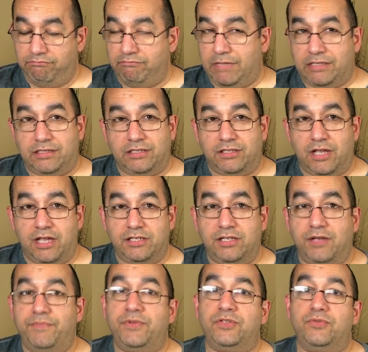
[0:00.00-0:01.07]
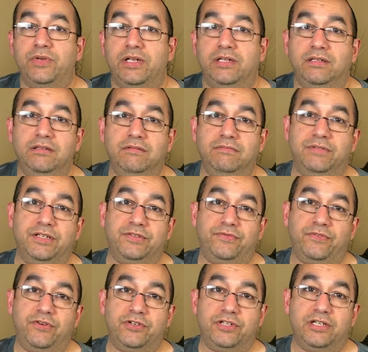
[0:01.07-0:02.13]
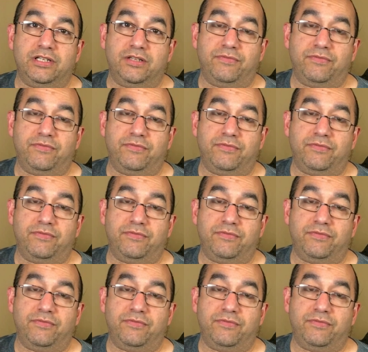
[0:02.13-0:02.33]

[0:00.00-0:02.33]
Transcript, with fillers: it's a toss-up between this version and